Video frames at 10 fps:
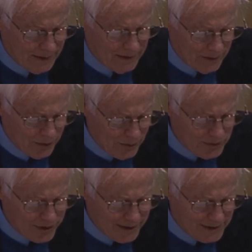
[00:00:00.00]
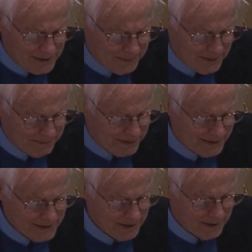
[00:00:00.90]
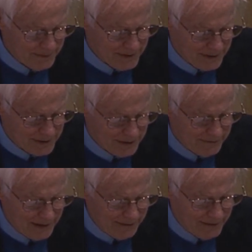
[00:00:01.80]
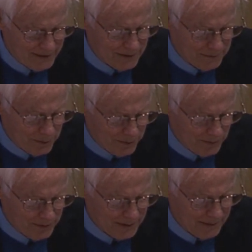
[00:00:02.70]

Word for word: No judge should be placed in the position of having to uphold